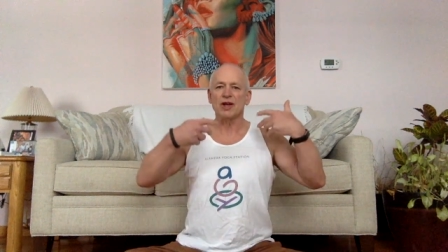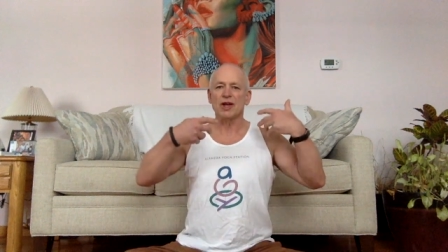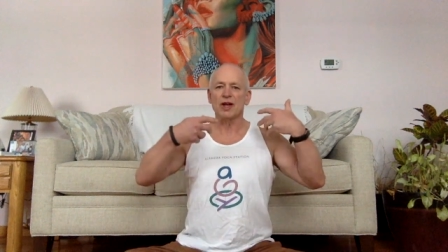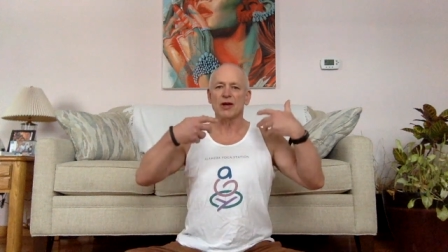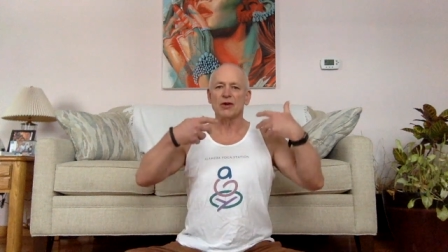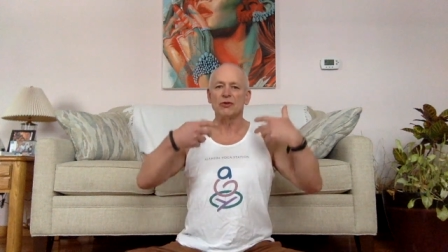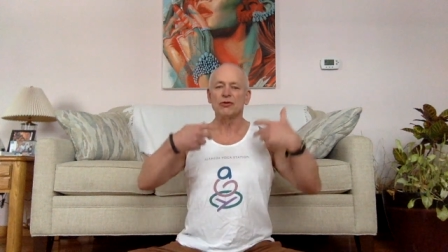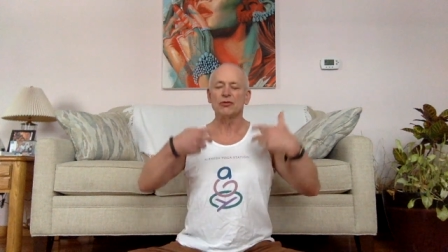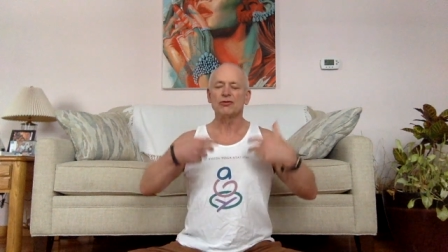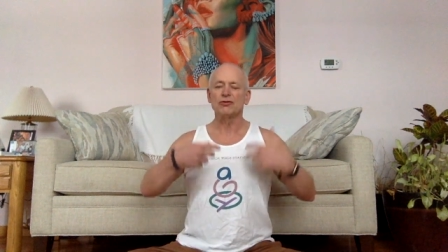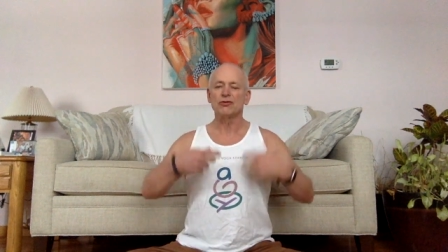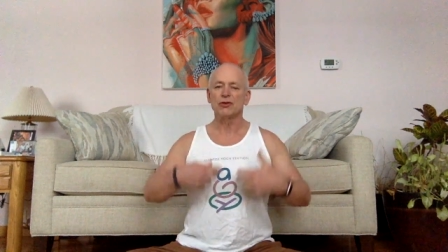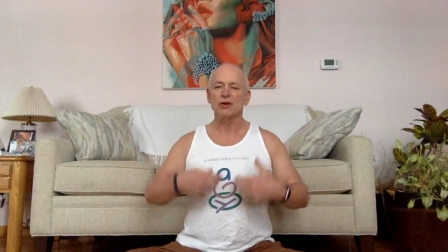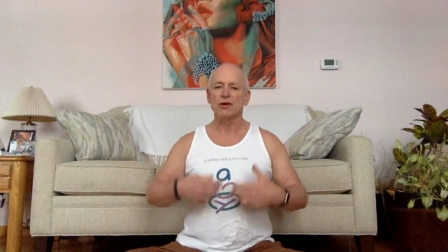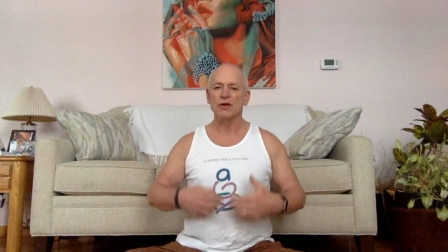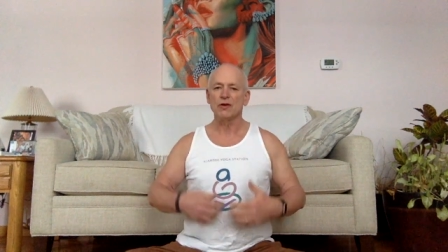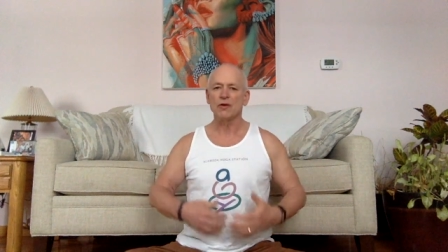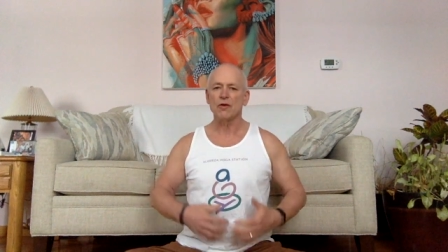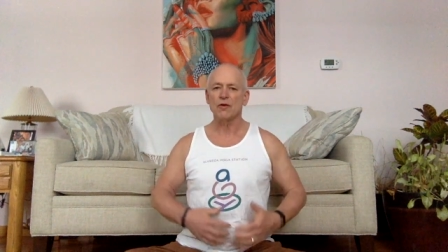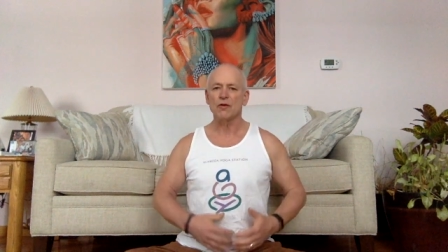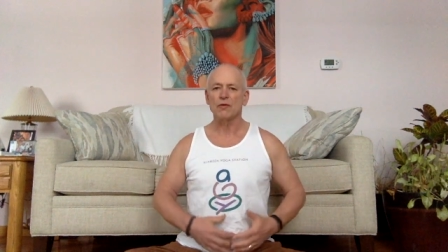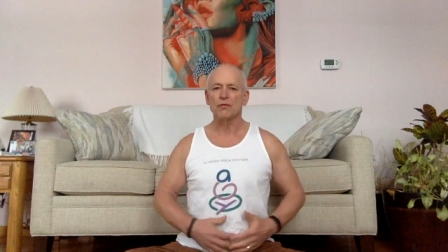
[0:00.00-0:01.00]

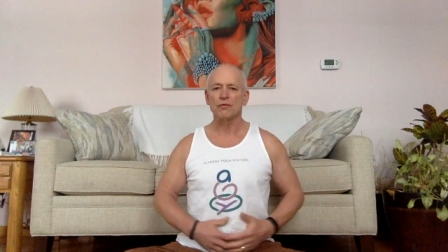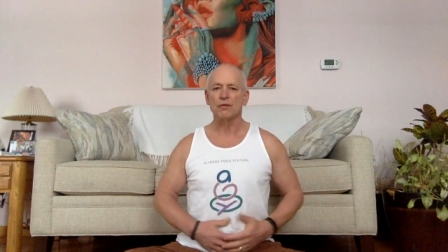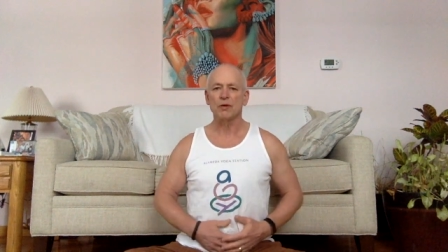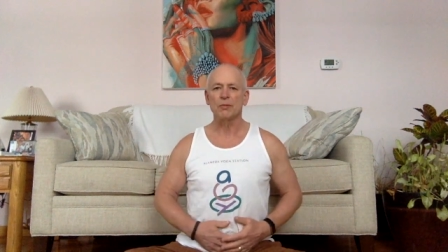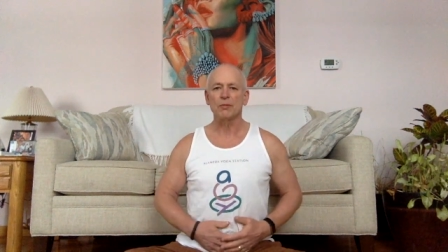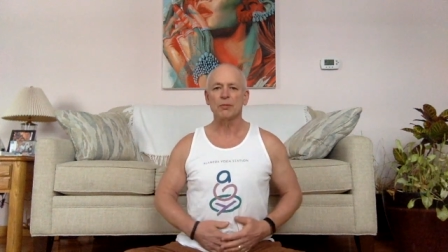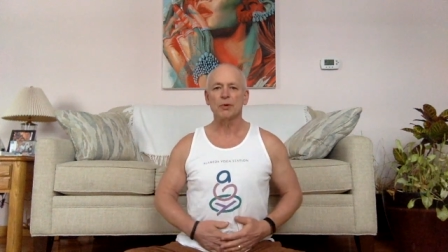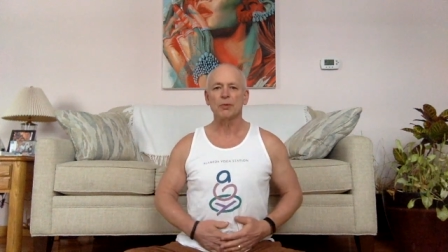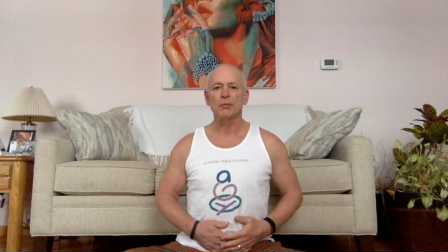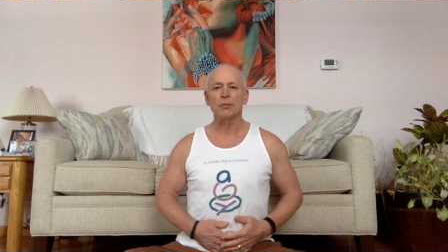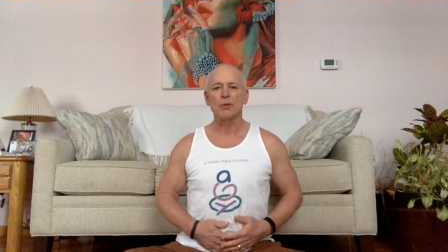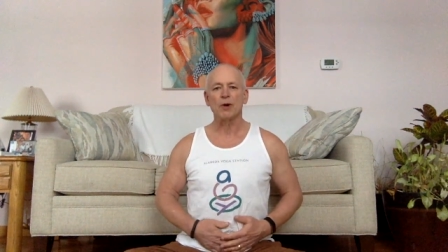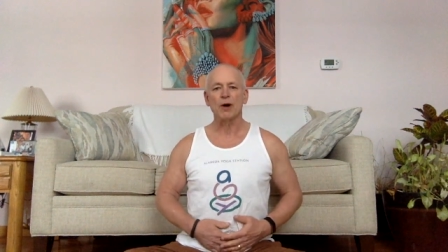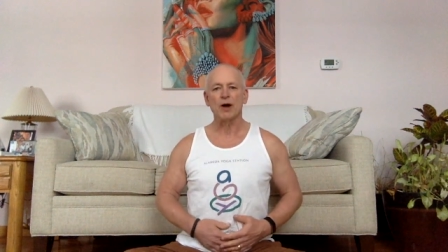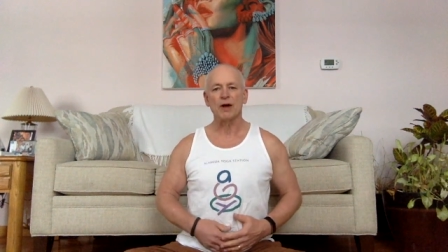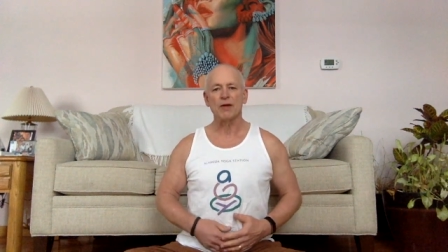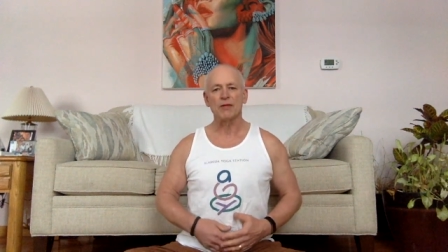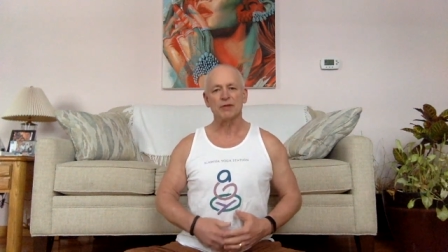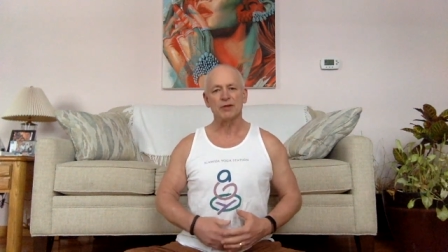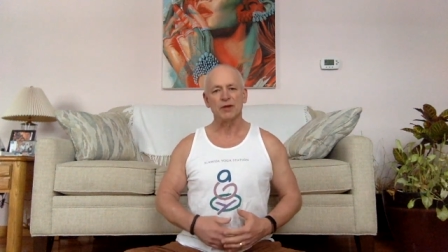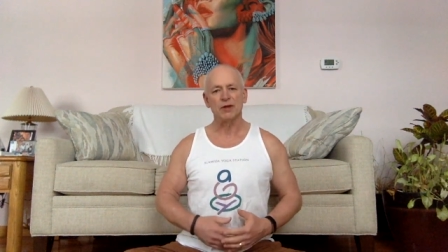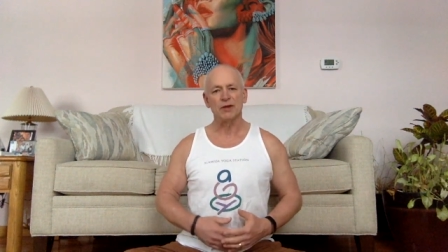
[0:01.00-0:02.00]
energy from your
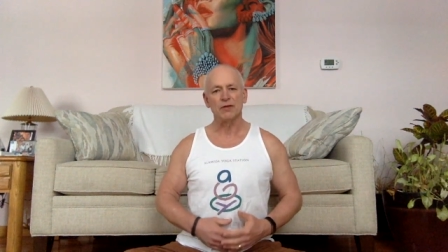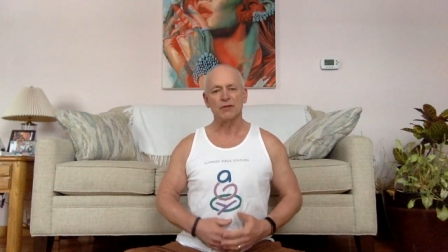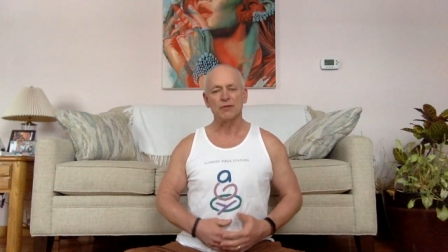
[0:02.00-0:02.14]
plavani,